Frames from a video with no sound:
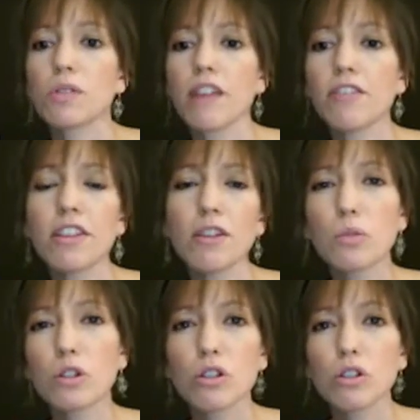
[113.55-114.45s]
Everything
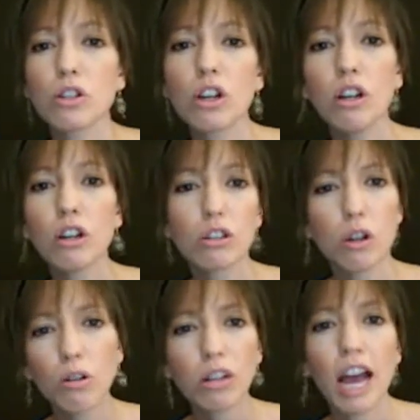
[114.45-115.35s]
was just
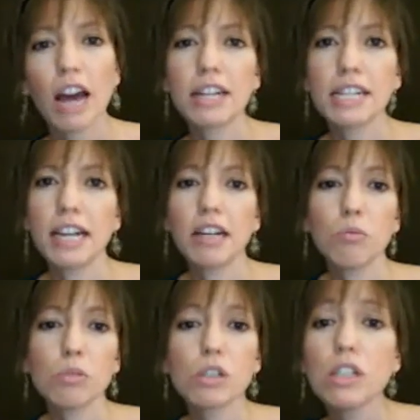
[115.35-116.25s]
totally out of date.
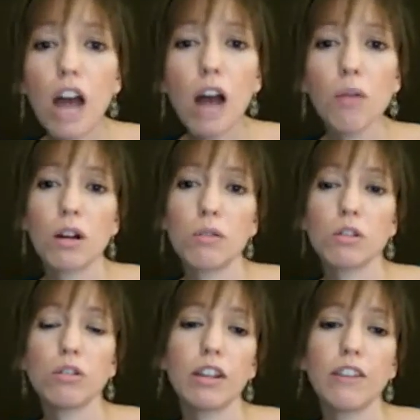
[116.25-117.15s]
It was not what I
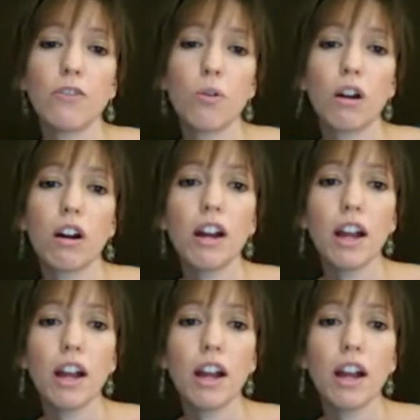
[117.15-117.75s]
was looking for.